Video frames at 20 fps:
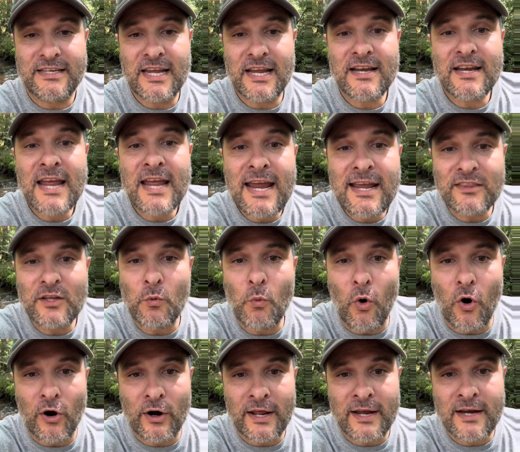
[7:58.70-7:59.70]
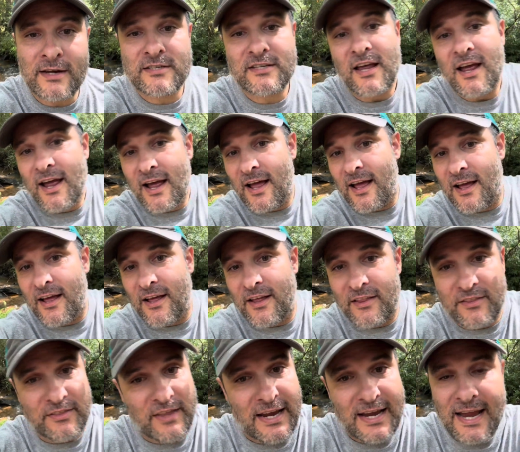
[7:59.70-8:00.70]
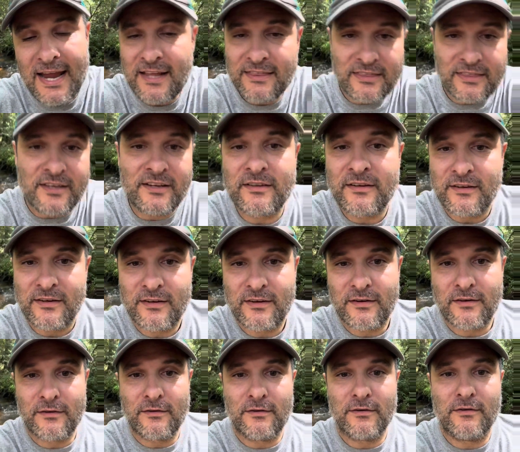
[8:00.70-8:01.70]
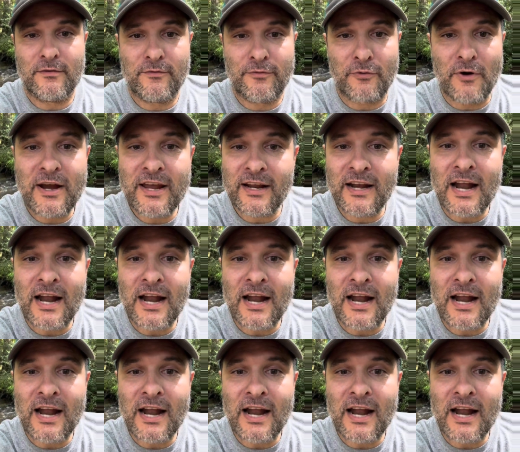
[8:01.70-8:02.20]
heed the warnings. They hit the freaking